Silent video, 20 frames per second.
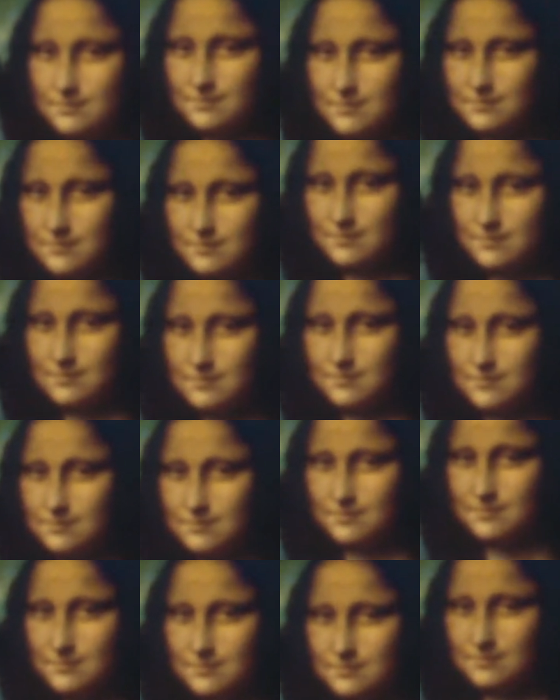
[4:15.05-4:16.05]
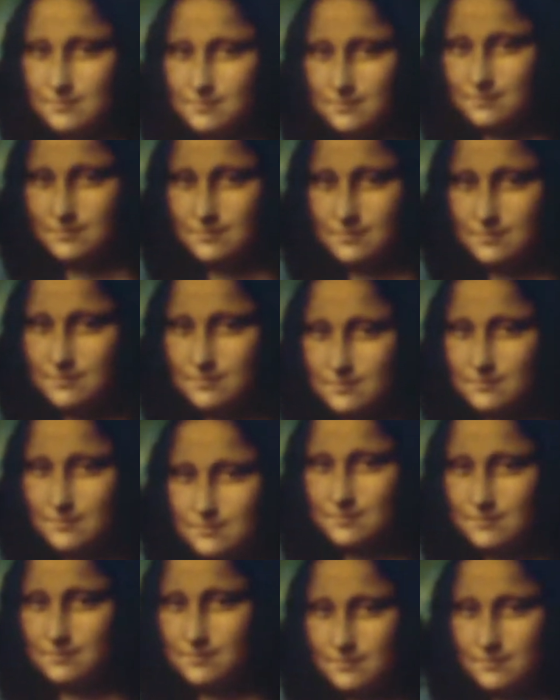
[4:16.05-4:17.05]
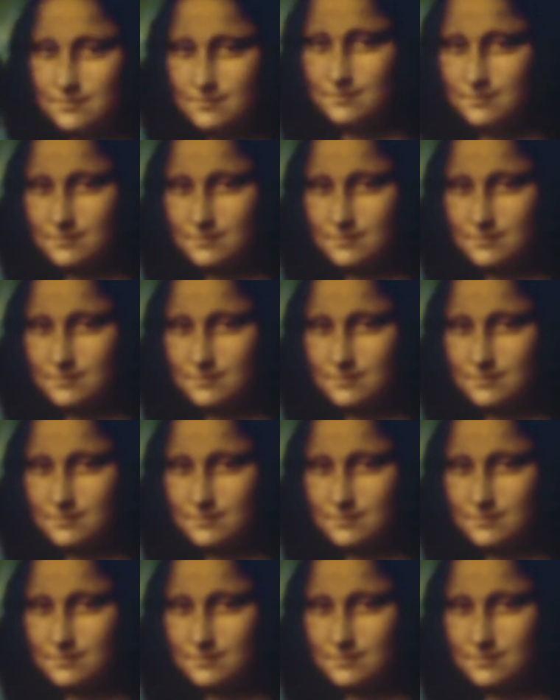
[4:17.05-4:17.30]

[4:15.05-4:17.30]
But what he's doing here is